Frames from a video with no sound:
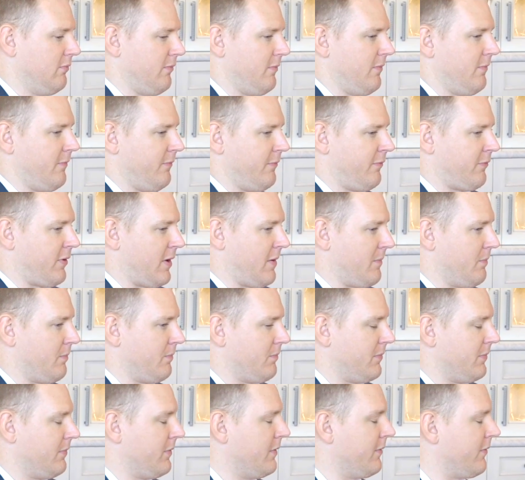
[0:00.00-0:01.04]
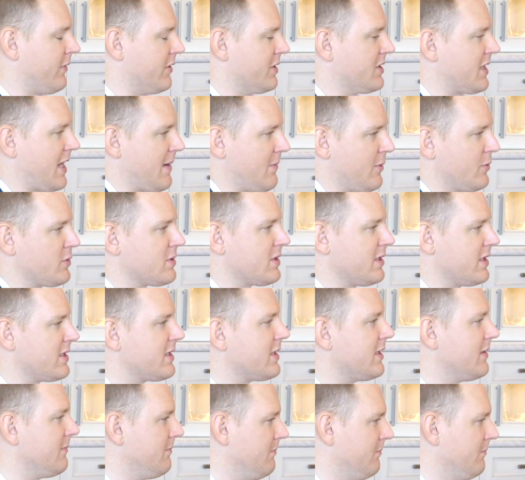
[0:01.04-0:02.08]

from the first time it was listed.